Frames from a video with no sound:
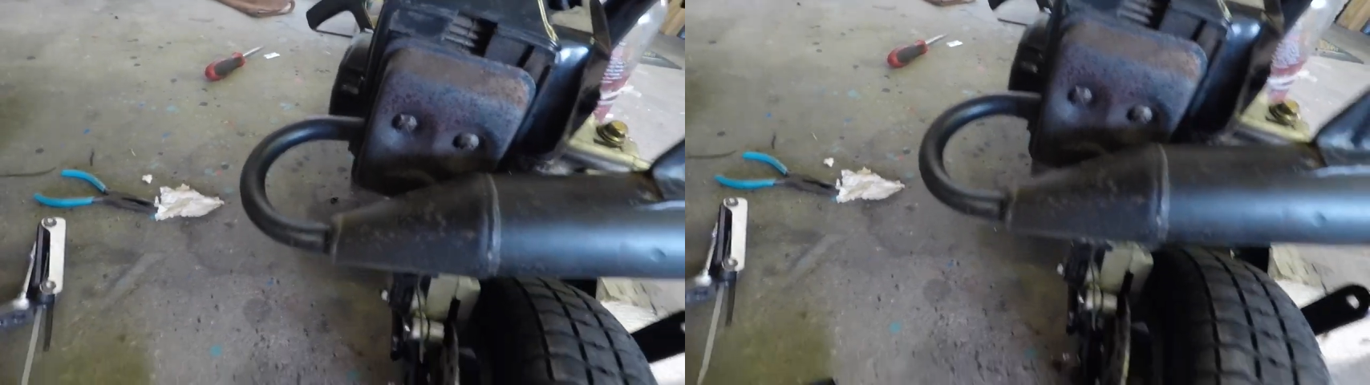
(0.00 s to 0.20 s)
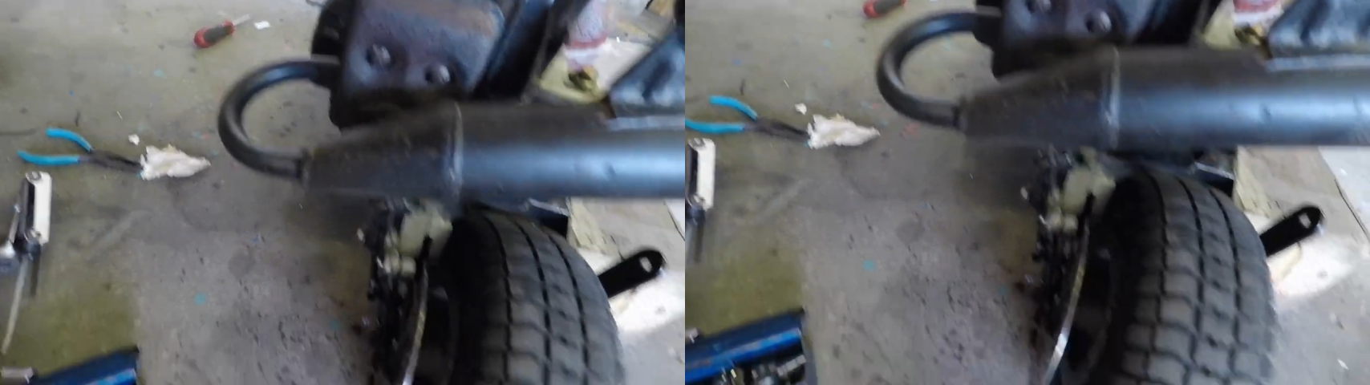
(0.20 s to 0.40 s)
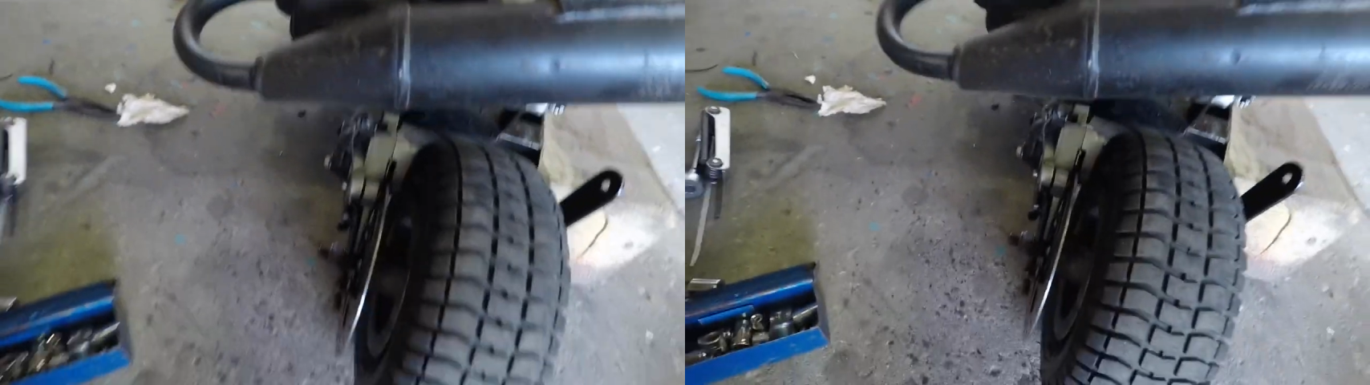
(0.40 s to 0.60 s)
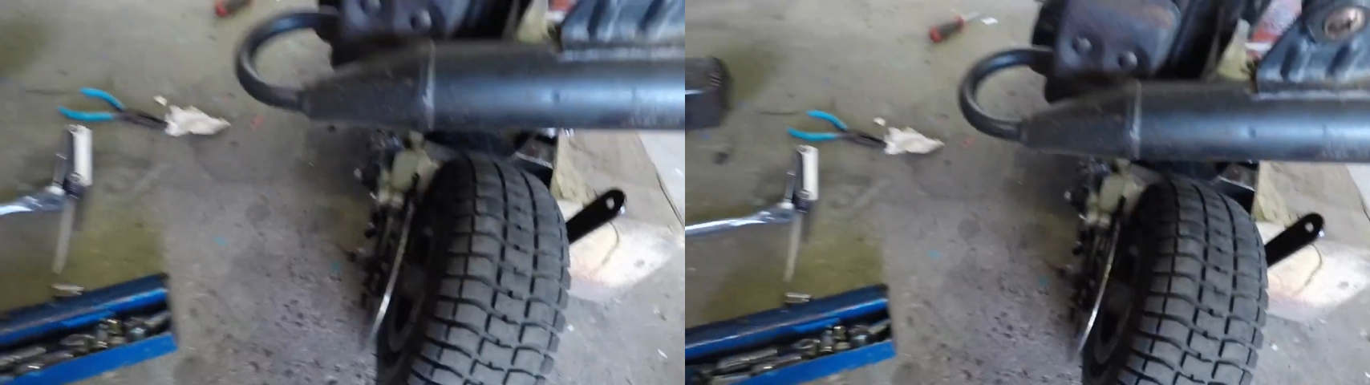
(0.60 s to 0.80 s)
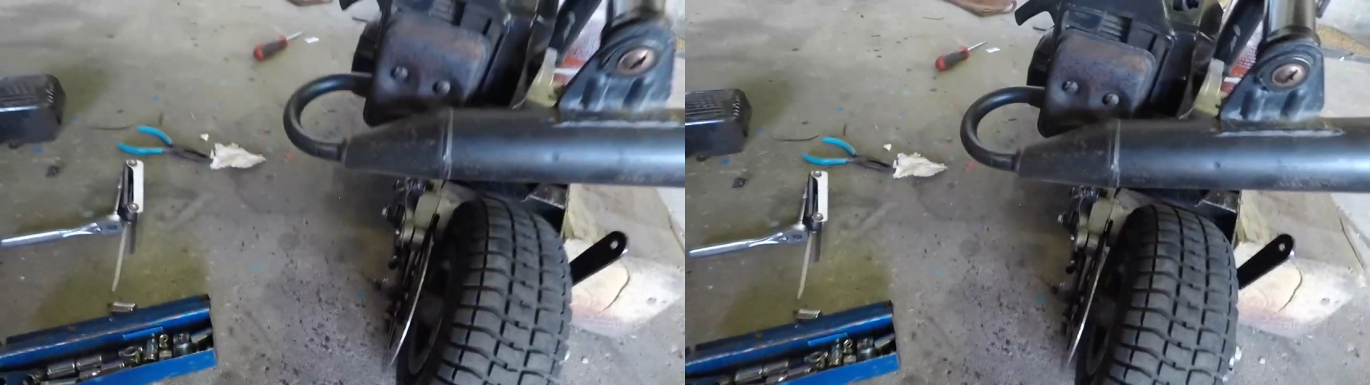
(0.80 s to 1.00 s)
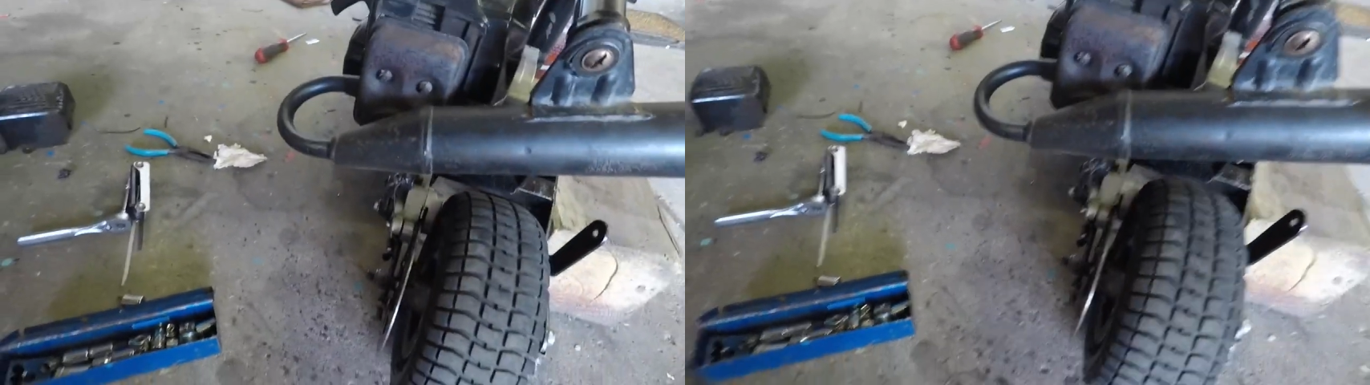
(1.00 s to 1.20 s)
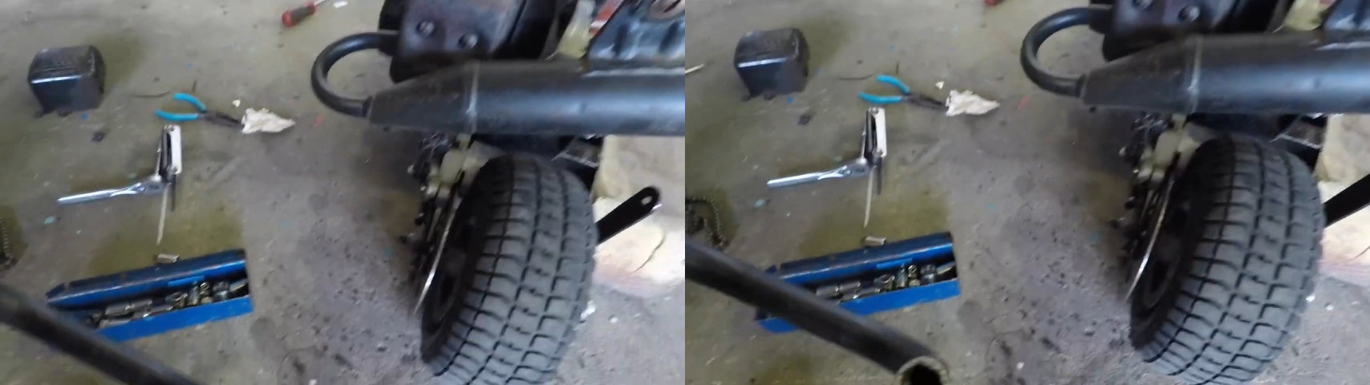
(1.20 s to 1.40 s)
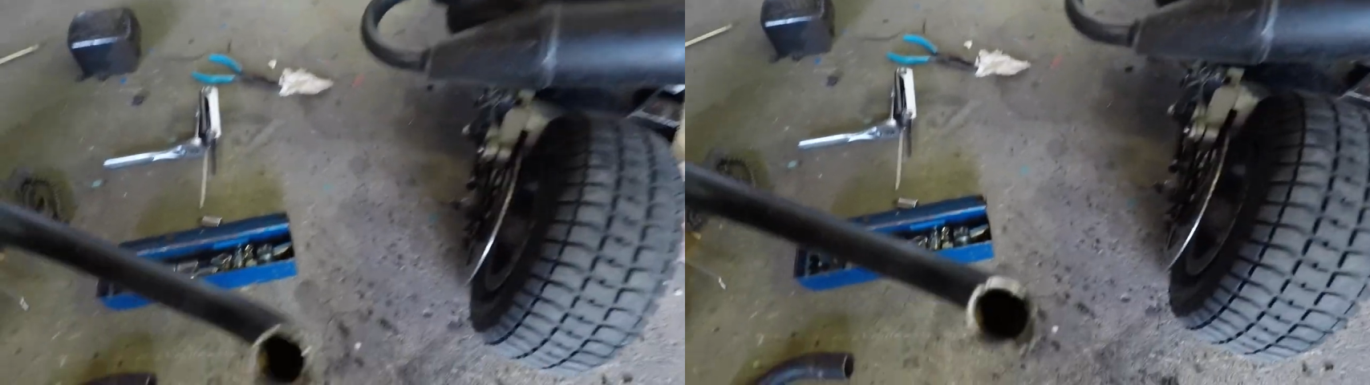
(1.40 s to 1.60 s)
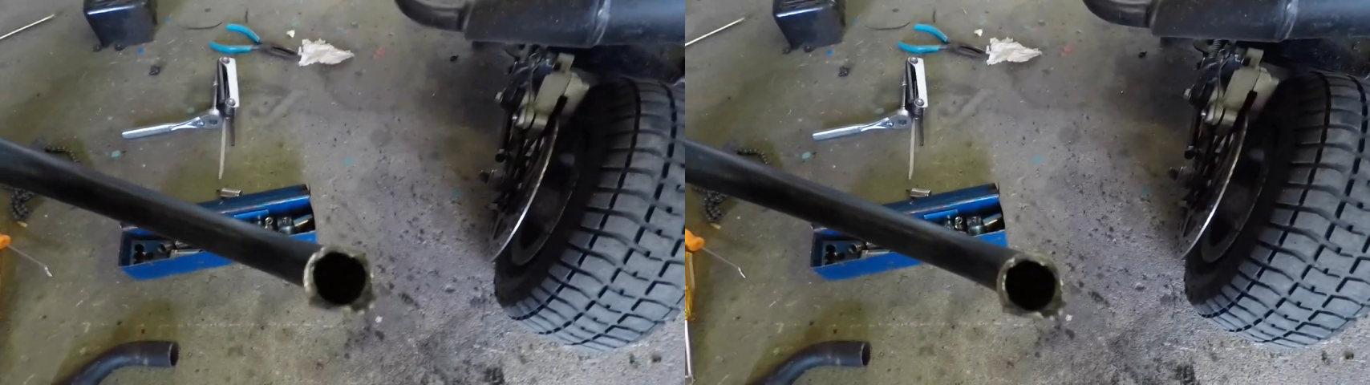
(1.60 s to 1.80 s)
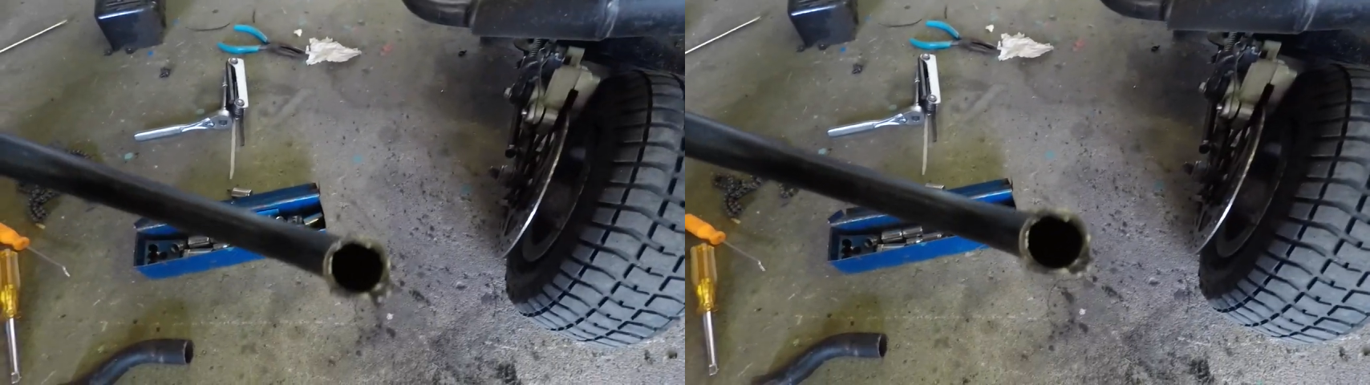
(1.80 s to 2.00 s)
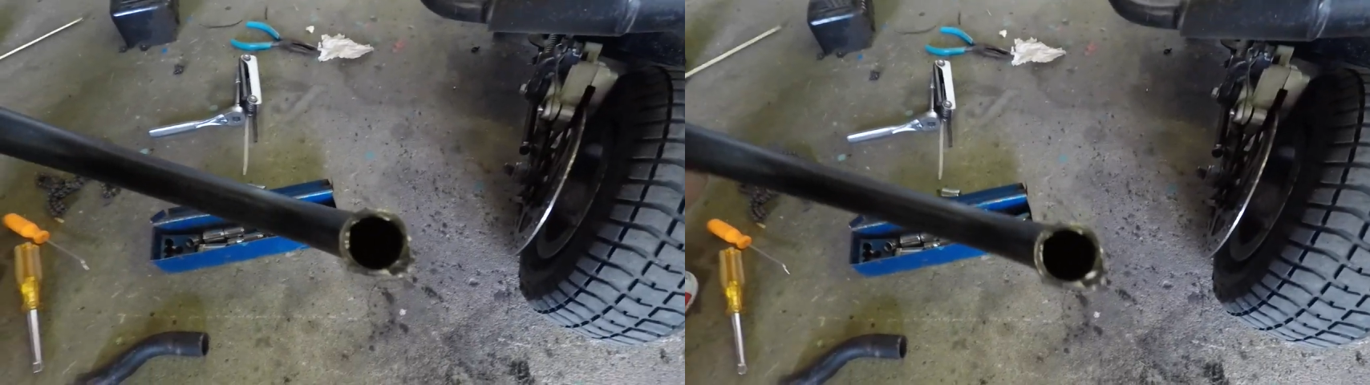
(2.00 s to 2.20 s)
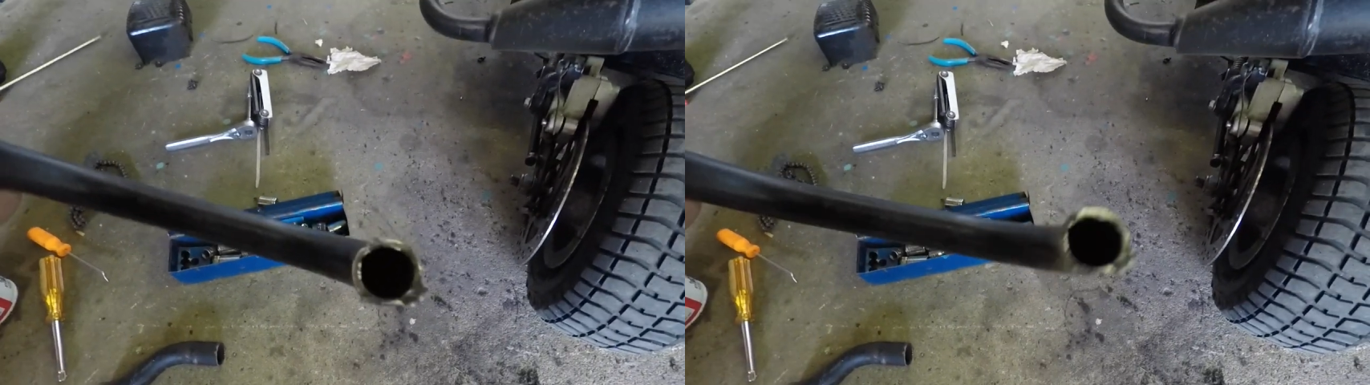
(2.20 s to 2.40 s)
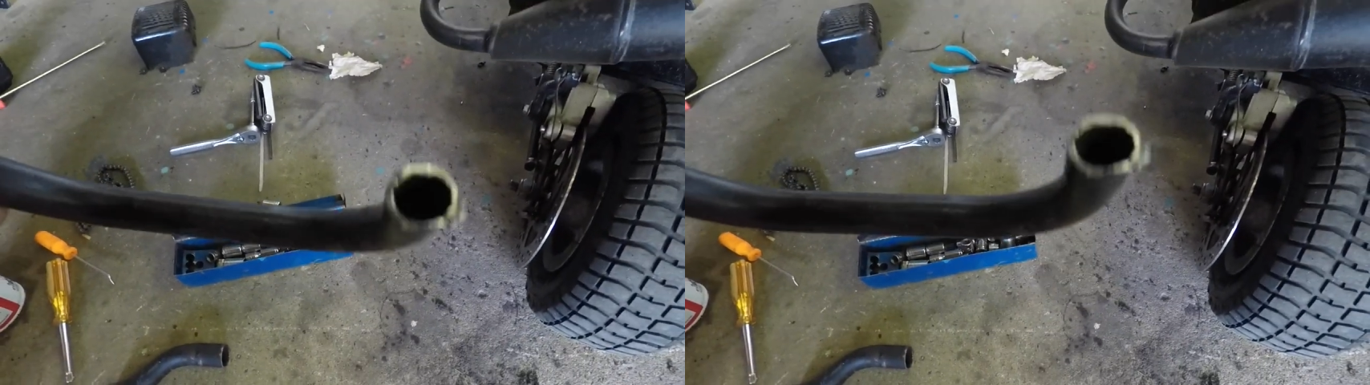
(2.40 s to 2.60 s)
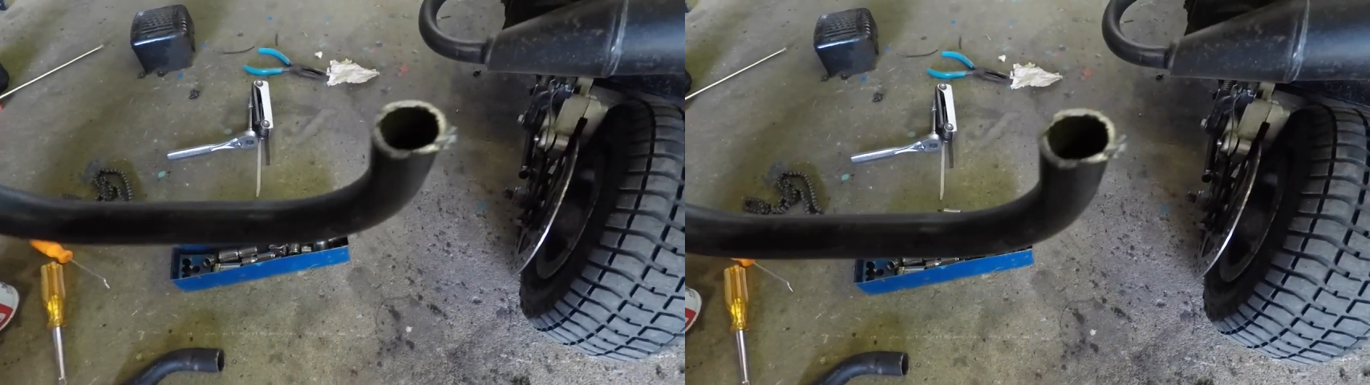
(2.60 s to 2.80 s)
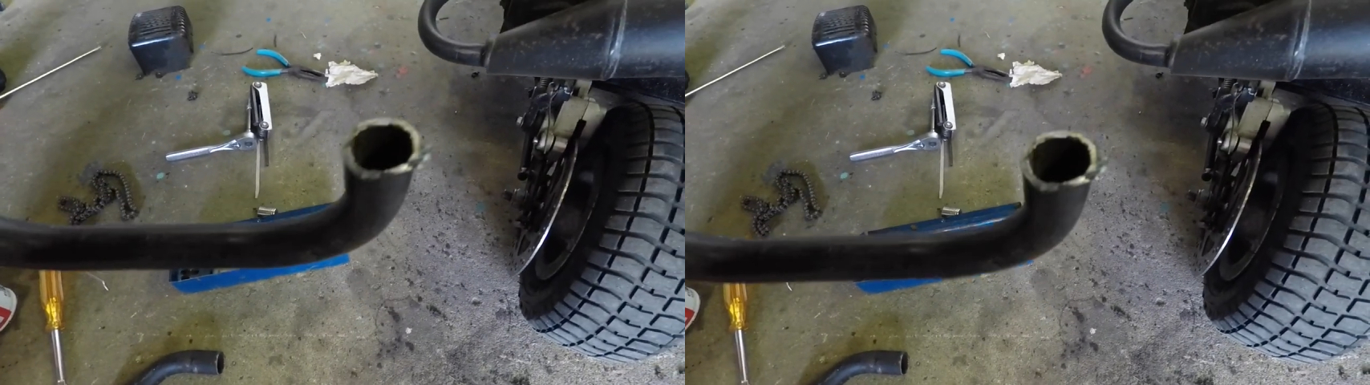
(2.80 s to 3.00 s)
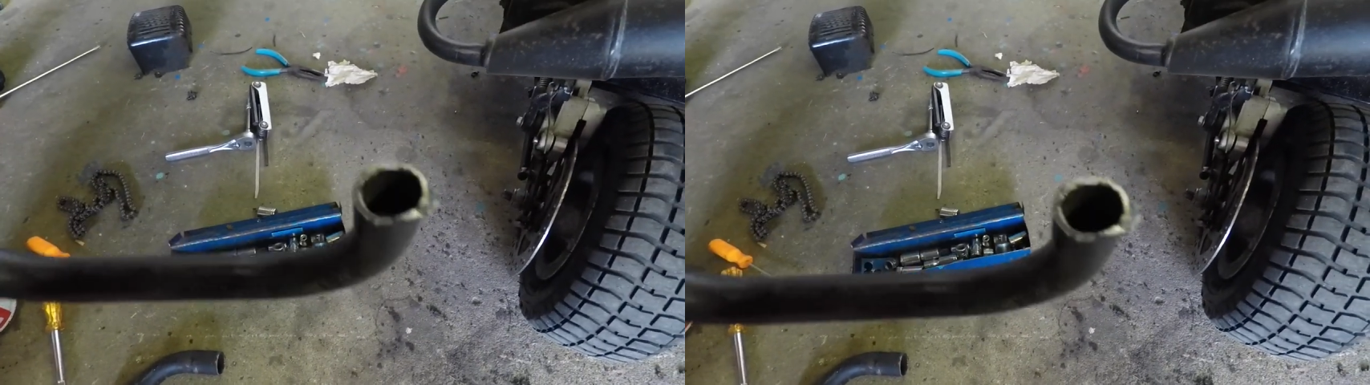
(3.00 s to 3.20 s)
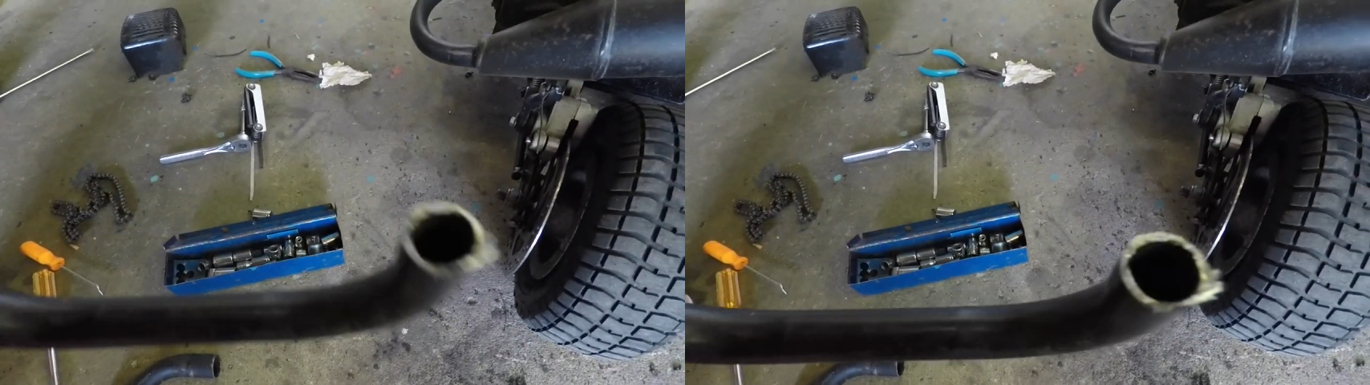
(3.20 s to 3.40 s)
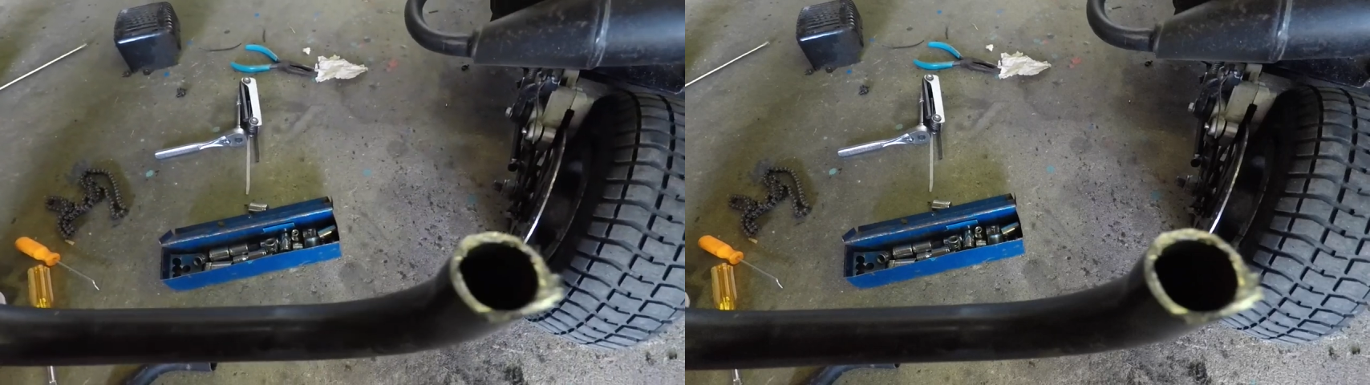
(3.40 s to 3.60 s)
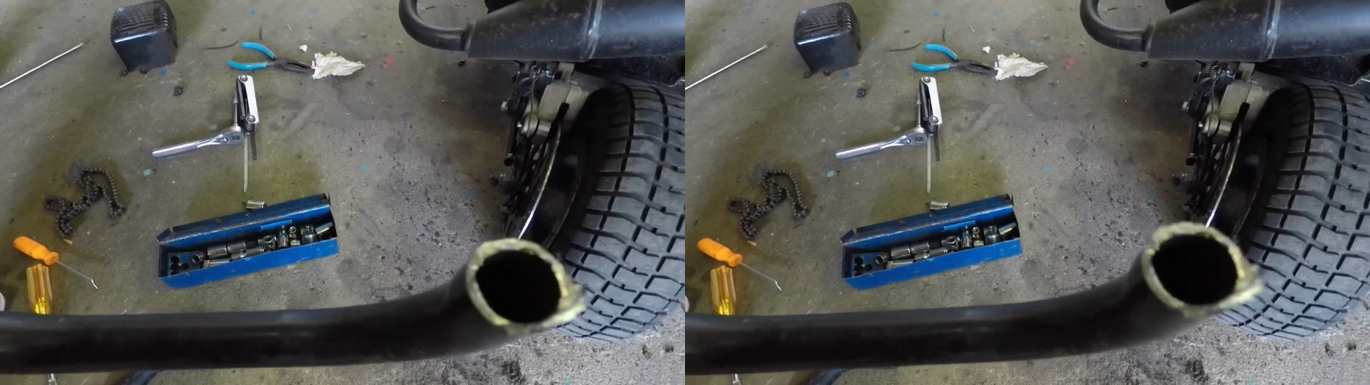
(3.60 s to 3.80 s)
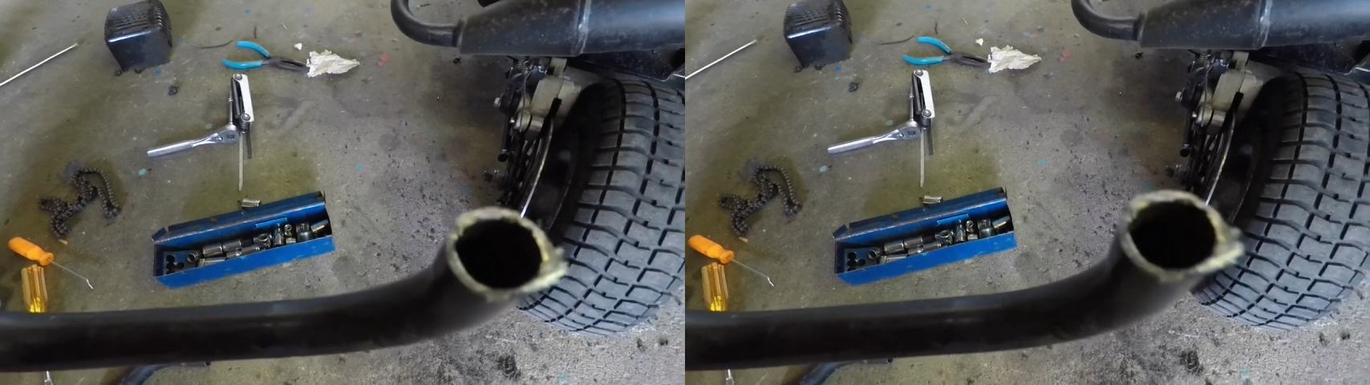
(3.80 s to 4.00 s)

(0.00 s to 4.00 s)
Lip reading: No face is visible, so there are no lips to read.